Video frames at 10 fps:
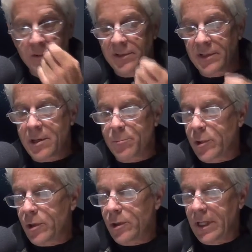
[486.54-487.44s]
December
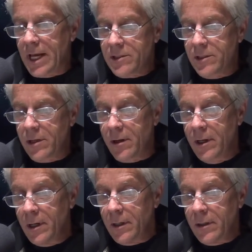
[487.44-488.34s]
3rd last year,
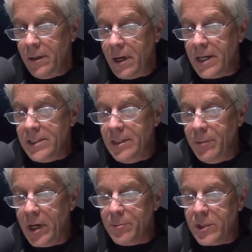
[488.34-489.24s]

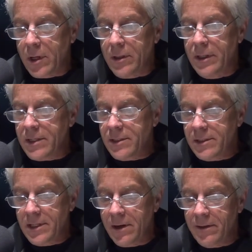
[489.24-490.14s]
ICBMs aren't
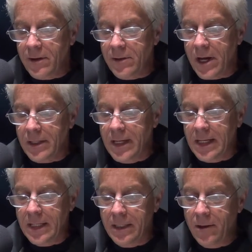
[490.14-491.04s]
necessary, they're not
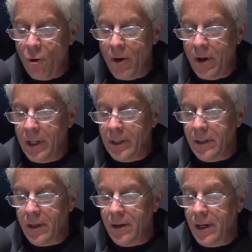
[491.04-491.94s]
needed.
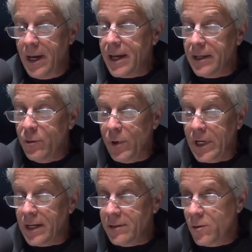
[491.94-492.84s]
And he
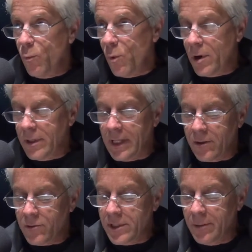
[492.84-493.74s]
went on to warn that
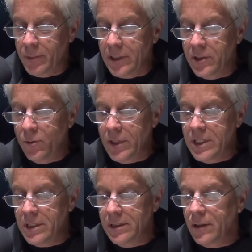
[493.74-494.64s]
they're simply too
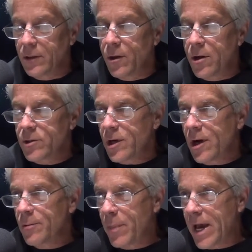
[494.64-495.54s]
easy to launch
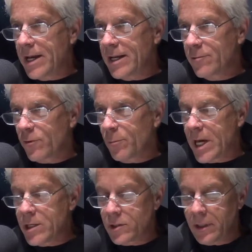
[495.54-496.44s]
on bad
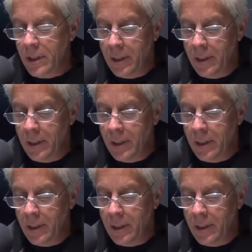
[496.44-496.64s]
information.